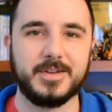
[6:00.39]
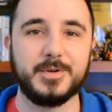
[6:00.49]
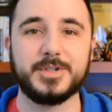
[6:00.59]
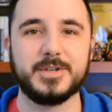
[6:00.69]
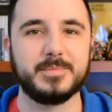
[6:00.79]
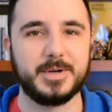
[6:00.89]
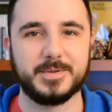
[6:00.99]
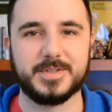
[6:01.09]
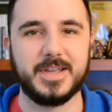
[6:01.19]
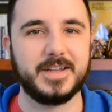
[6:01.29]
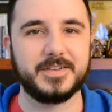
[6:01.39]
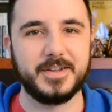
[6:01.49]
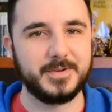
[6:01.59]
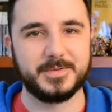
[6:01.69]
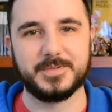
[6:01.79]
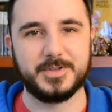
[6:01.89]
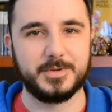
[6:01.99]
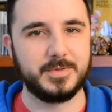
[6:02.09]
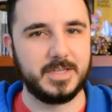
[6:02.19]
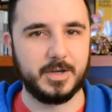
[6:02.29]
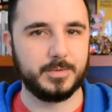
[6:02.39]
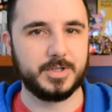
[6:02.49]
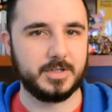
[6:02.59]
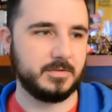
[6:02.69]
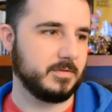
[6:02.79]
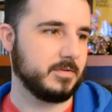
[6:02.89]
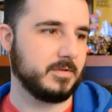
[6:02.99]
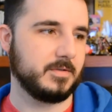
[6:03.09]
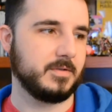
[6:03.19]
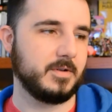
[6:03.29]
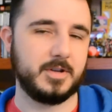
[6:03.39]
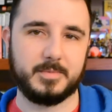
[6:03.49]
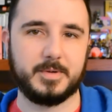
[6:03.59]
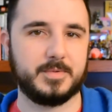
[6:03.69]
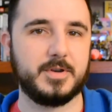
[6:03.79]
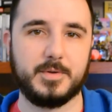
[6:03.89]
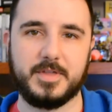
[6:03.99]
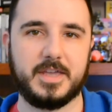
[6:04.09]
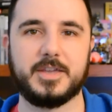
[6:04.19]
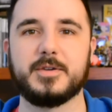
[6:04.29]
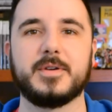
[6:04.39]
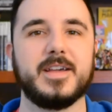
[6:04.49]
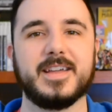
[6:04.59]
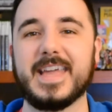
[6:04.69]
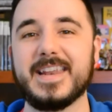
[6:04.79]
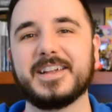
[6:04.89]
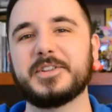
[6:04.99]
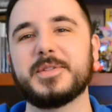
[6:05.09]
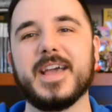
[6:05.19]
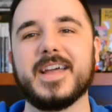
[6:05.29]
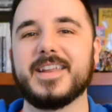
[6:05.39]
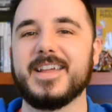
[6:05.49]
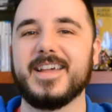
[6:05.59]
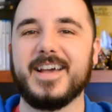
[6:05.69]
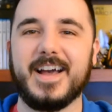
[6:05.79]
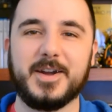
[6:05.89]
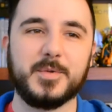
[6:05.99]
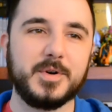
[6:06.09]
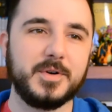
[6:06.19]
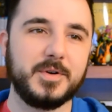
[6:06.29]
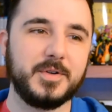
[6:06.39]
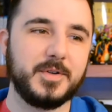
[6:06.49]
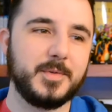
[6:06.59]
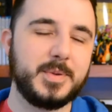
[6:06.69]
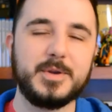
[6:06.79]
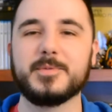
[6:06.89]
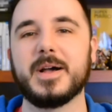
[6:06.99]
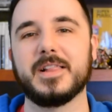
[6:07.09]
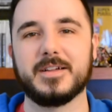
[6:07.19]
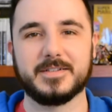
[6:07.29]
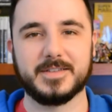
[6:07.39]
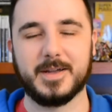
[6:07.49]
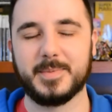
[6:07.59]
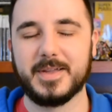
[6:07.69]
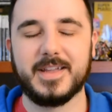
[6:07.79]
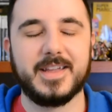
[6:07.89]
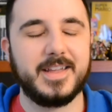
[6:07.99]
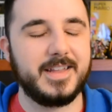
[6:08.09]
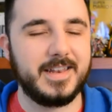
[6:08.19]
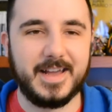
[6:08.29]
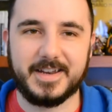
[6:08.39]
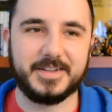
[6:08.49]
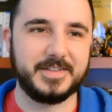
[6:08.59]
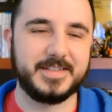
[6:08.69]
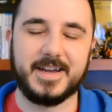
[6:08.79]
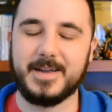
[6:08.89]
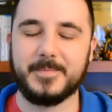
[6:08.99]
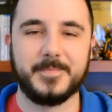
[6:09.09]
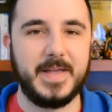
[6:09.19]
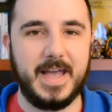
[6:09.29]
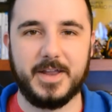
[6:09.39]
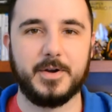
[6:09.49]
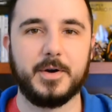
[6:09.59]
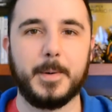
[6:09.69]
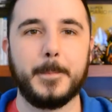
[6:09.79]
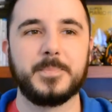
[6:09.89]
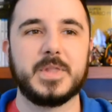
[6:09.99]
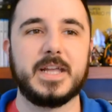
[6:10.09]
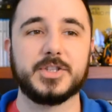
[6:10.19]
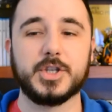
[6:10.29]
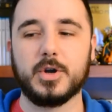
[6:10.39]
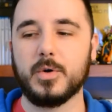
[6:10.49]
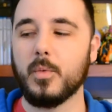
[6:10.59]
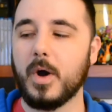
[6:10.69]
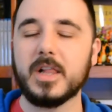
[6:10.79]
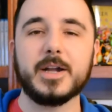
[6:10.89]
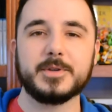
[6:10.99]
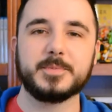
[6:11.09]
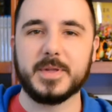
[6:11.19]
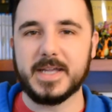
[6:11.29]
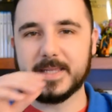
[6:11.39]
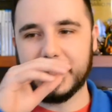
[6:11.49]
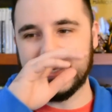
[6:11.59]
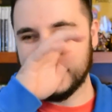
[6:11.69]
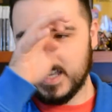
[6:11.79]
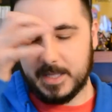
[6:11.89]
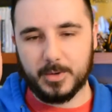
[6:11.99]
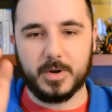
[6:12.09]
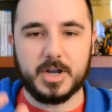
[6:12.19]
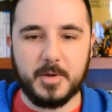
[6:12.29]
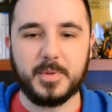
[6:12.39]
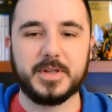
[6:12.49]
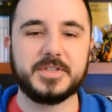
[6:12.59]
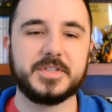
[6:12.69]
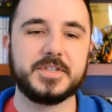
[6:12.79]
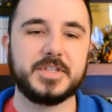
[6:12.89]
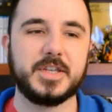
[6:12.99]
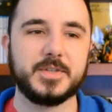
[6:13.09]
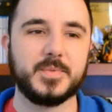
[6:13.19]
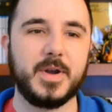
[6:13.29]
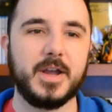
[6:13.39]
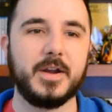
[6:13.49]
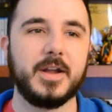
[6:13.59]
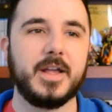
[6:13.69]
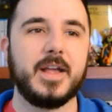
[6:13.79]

ocean boats, I don't do the ocean on a boat. No thank you, cannot do that. I will puke my lungs up. Not a good time at all. And so while I was playing this, there were a couple instances where